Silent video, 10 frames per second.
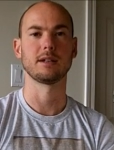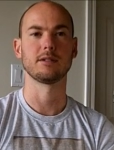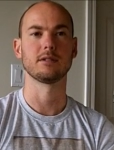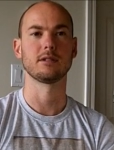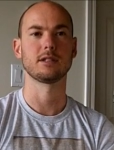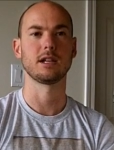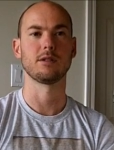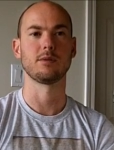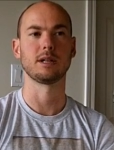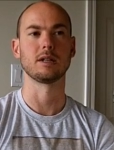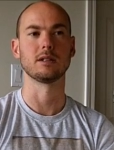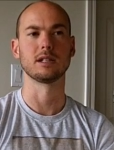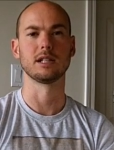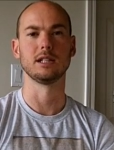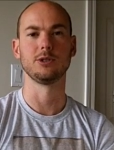There's another one
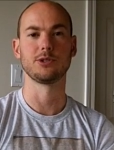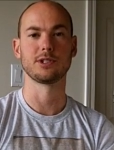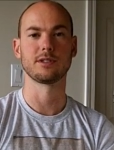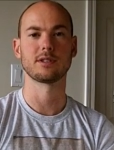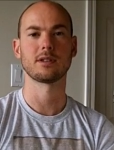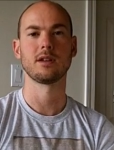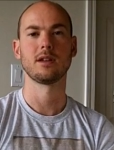called Illusions,